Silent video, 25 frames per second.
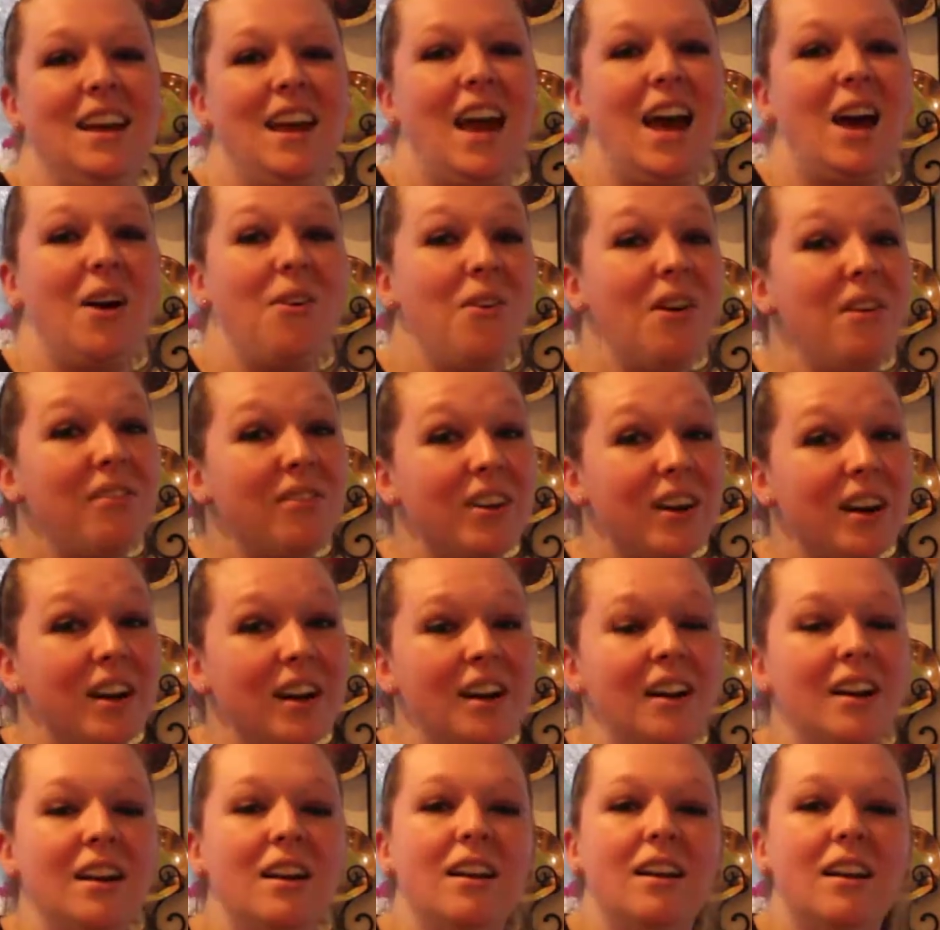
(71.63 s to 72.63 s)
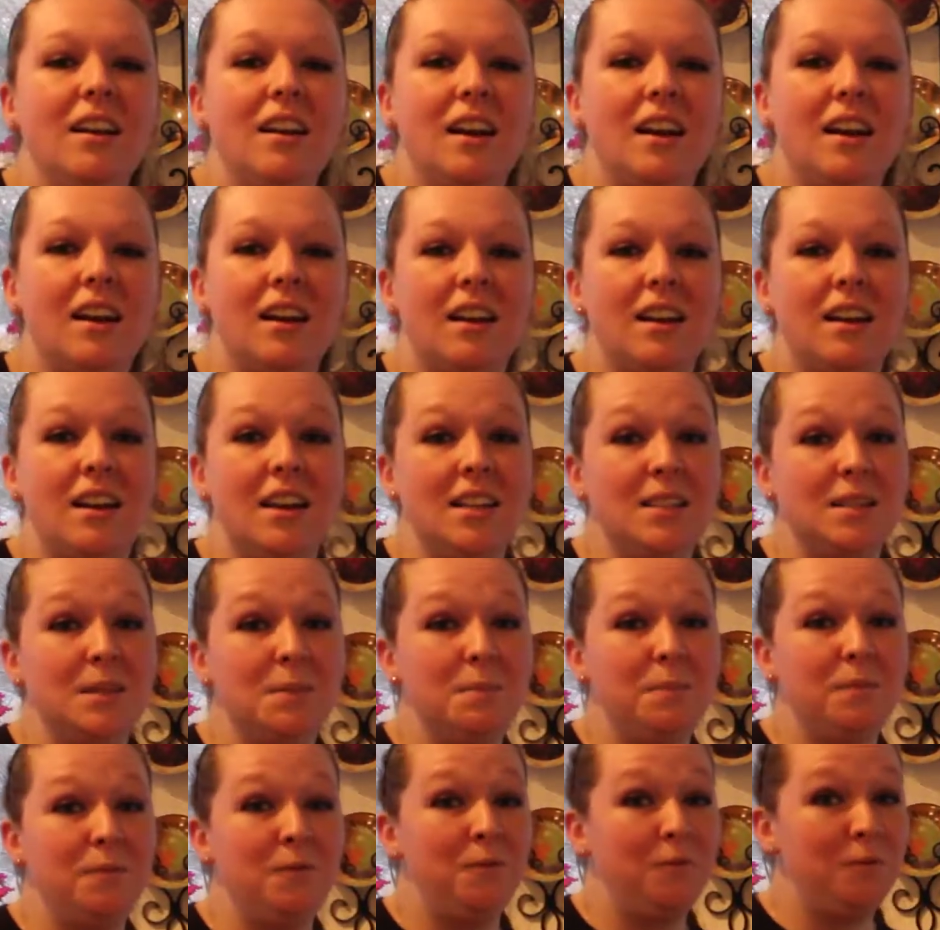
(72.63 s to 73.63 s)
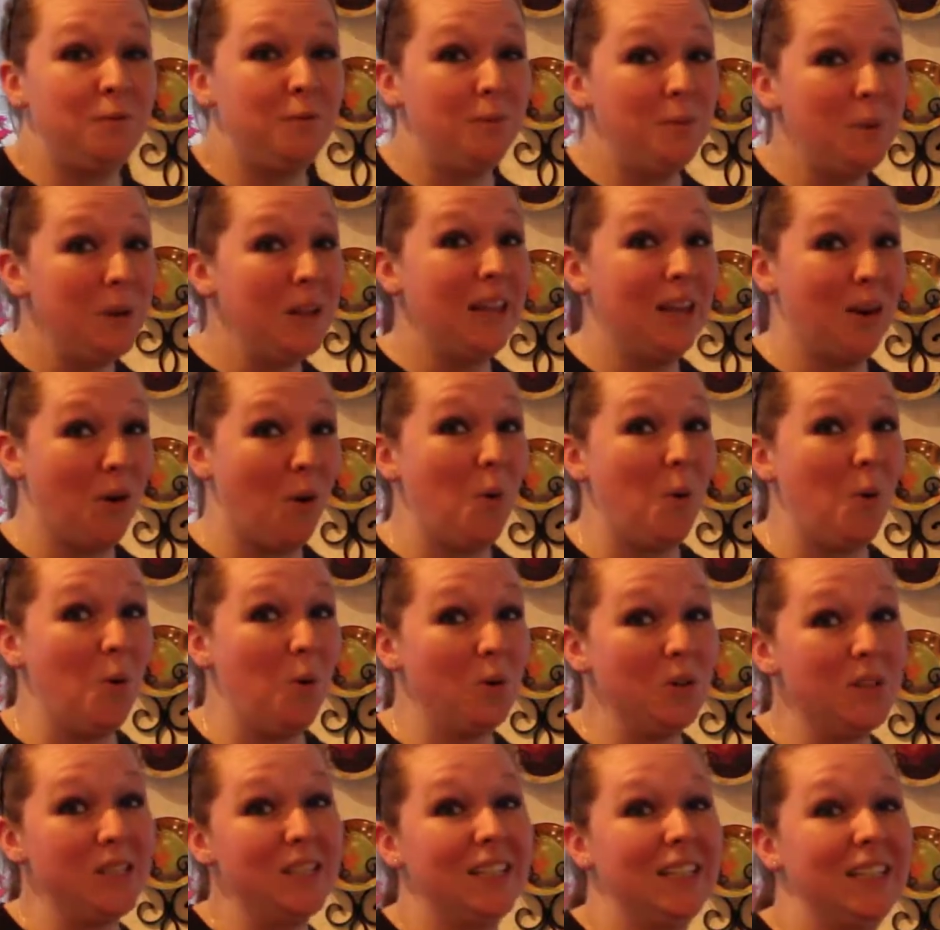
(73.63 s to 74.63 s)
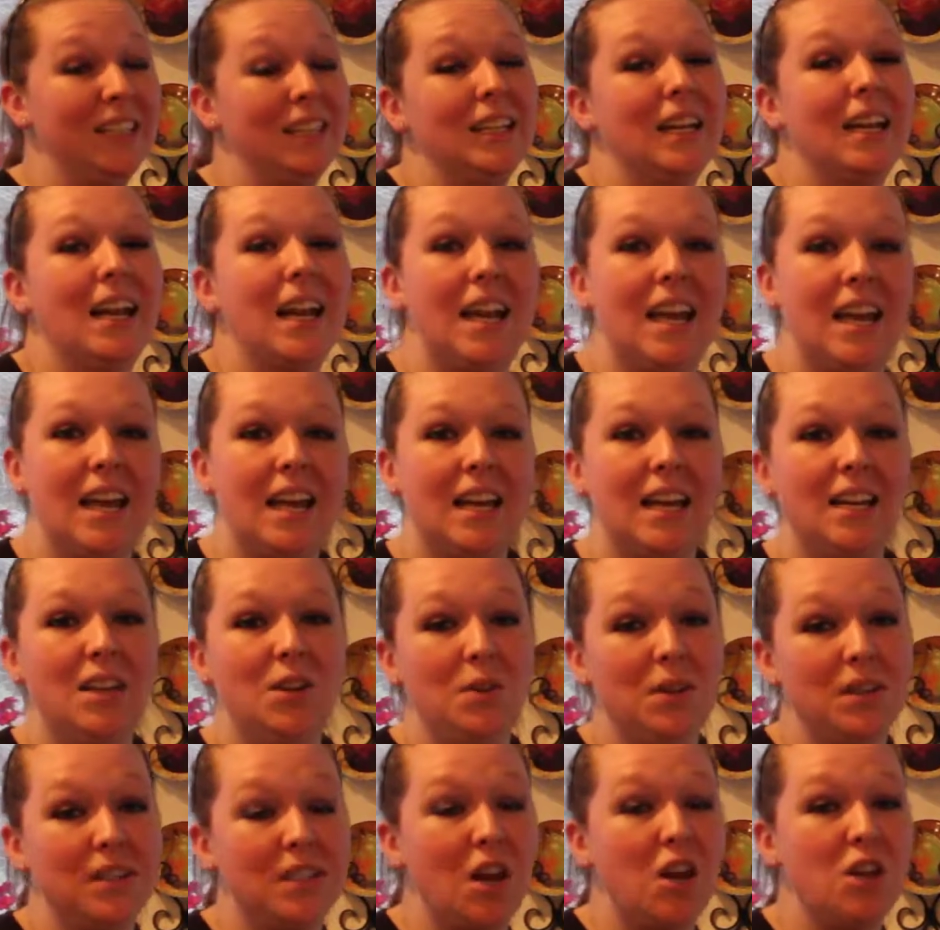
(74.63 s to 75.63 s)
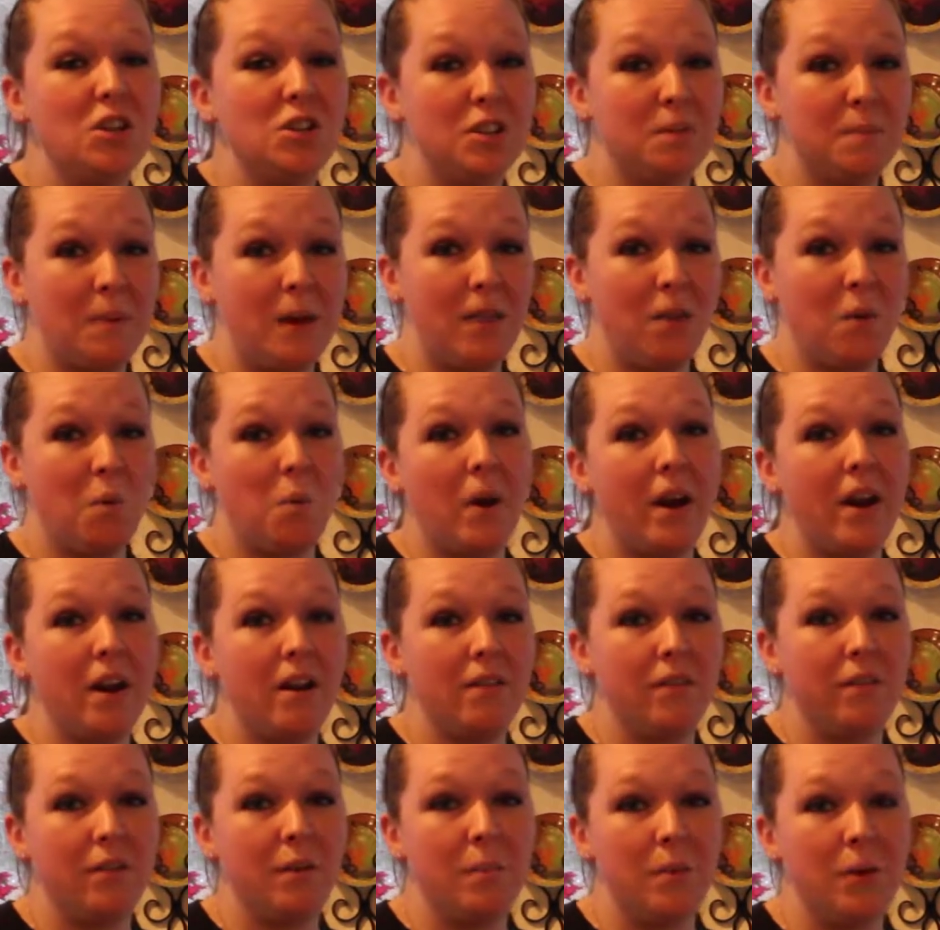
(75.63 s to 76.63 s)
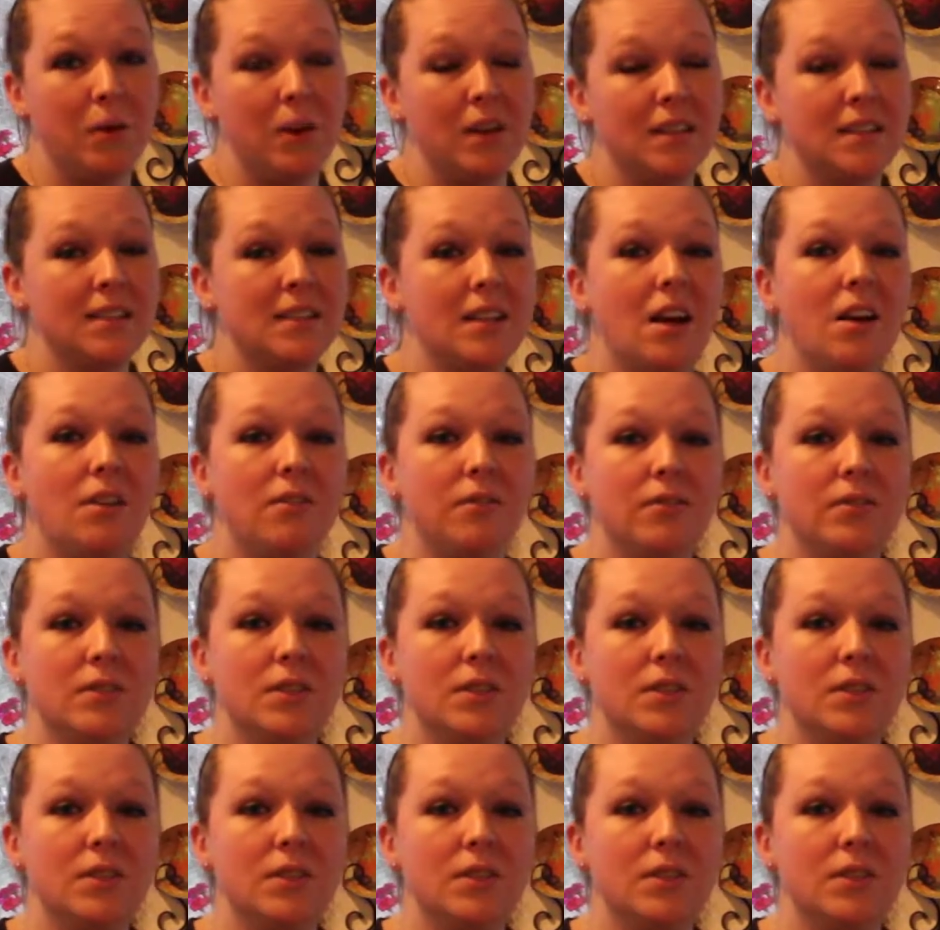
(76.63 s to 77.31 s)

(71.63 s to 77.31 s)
However, it's really old, and you can tell just by the wear of the book itself.